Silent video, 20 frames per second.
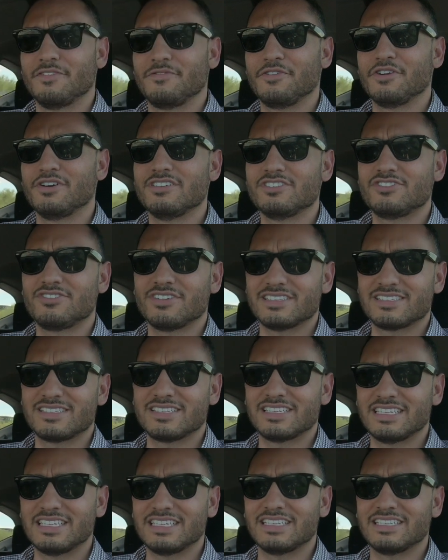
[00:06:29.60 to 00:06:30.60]
If you're
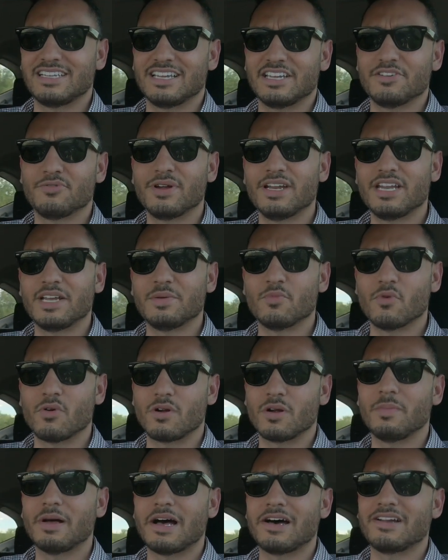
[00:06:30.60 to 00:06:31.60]
interested in reading
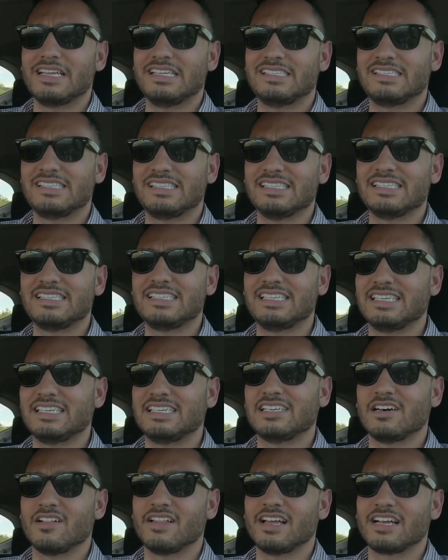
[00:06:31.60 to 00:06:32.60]
more about
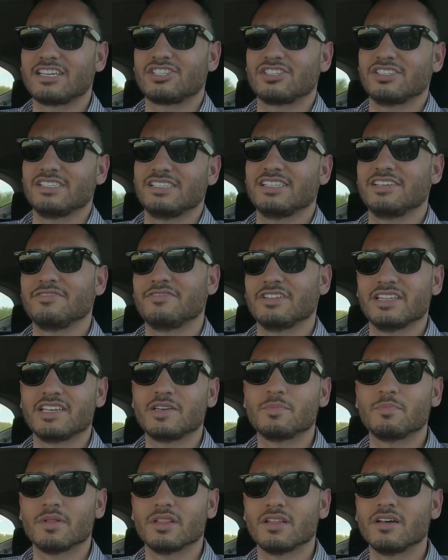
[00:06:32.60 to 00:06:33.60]
ECT, I'll actually leave a
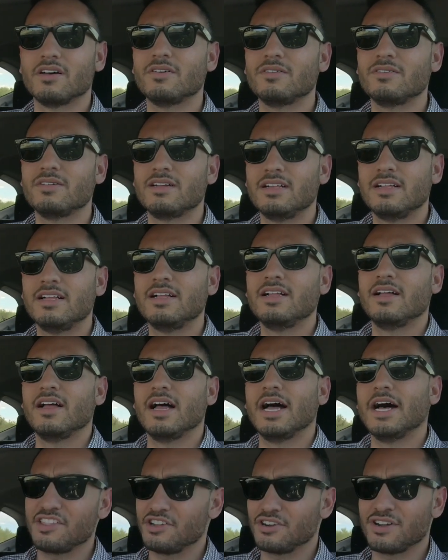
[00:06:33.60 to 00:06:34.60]
link below.
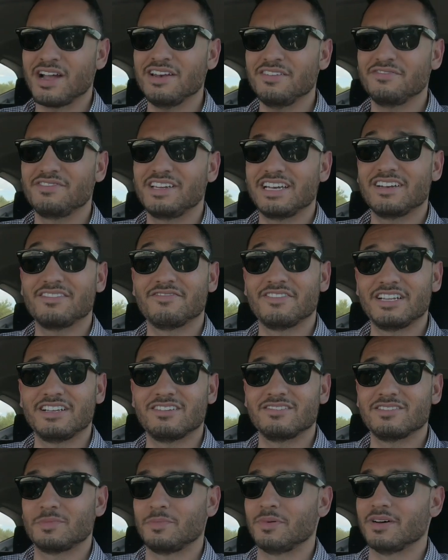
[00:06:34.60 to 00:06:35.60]
They're kind of dated
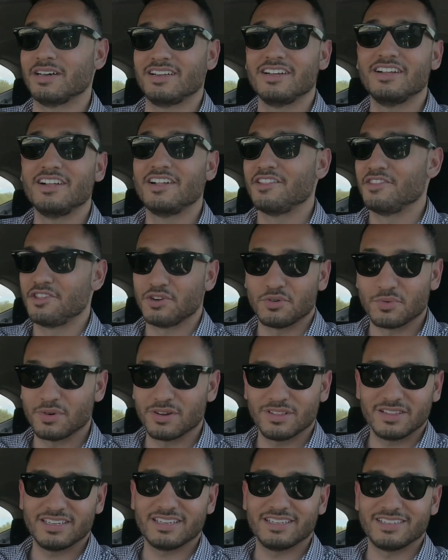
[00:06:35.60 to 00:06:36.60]
videos, but they're
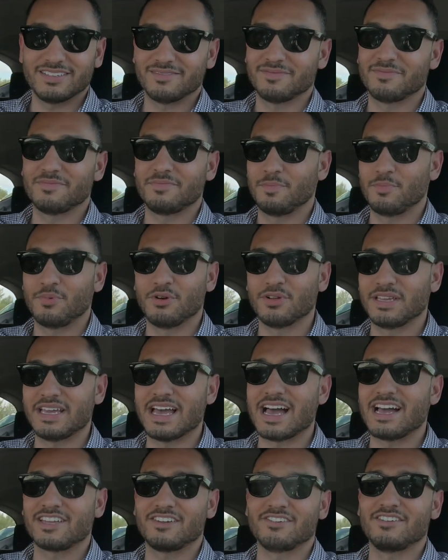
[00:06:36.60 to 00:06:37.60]
really, really
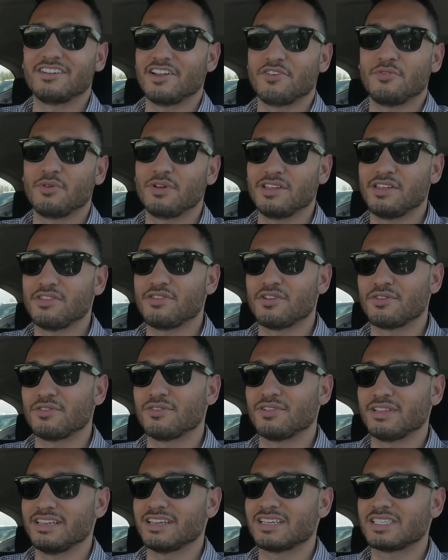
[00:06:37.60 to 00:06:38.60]
accurate and really
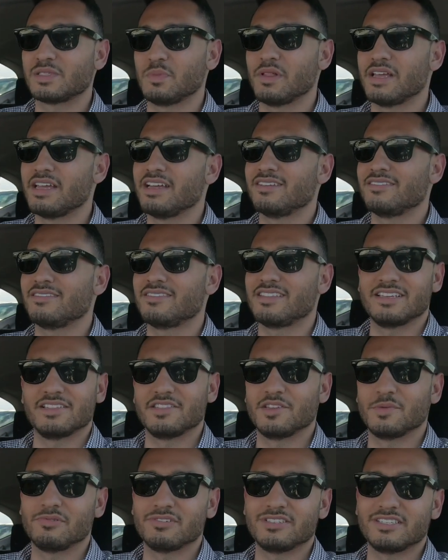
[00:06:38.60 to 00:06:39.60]
thoroughly explain
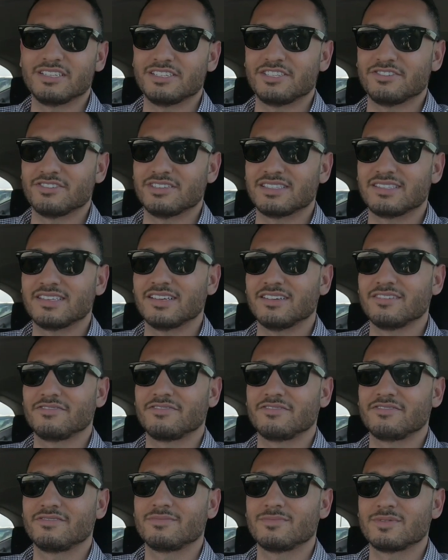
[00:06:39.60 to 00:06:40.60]
the procedure itself.
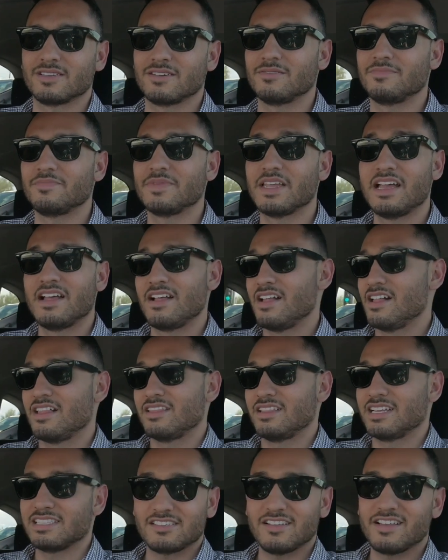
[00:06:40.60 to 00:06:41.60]
So
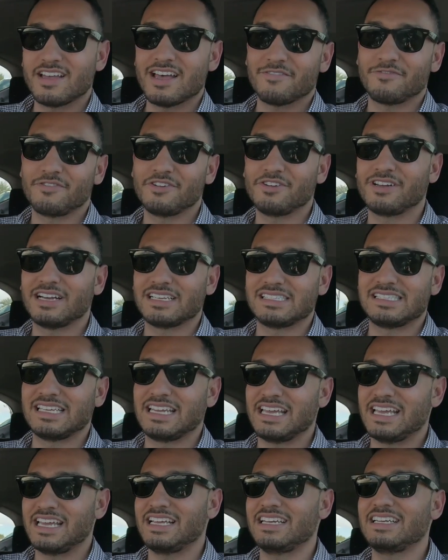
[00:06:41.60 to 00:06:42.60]
that's all I have for you guys
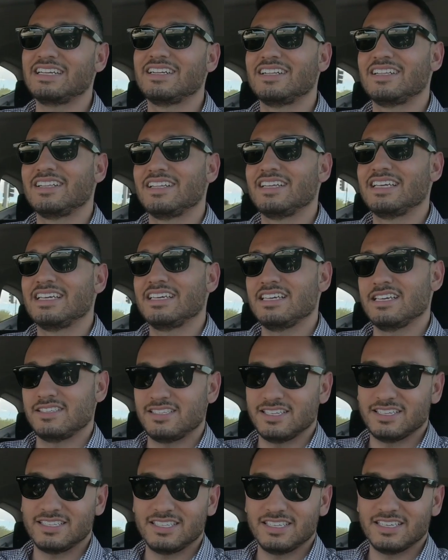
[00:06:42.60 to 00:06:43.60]
today.
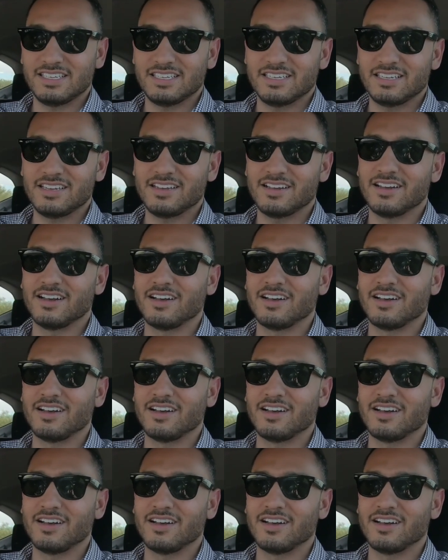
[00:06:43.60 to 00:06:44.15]
ECT,